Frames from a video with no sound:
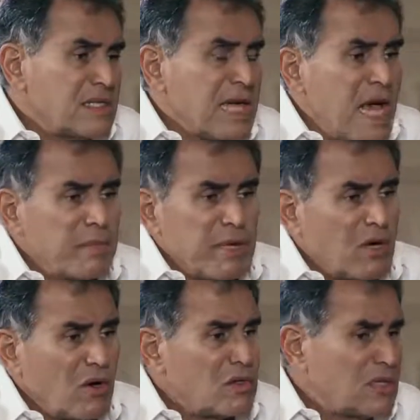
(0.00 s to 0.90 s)
a scam
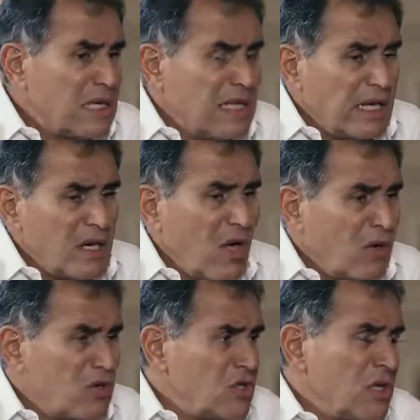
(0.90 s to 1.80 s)
because the
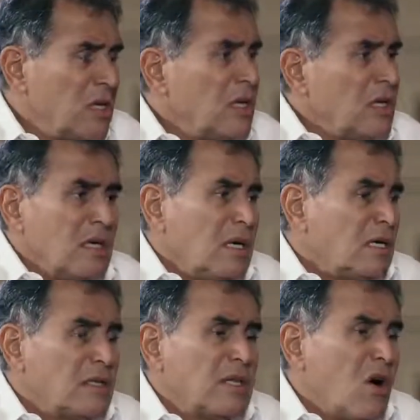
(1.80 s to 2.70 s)
technology,
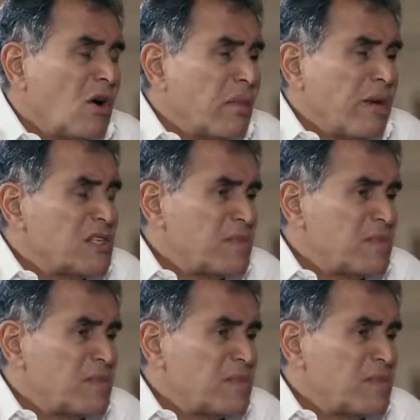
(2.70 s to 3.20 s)
they talk about